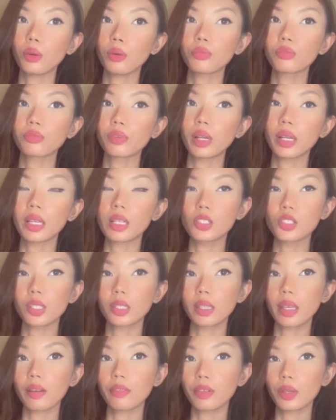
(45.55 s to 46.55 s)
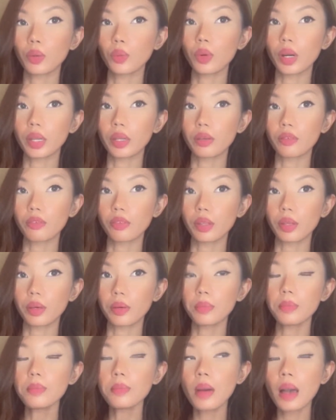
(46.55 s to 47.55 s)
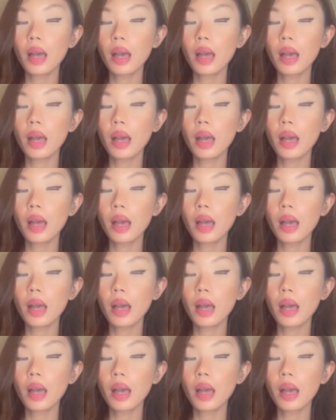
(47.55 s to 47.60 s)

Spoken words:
for each and every one of them.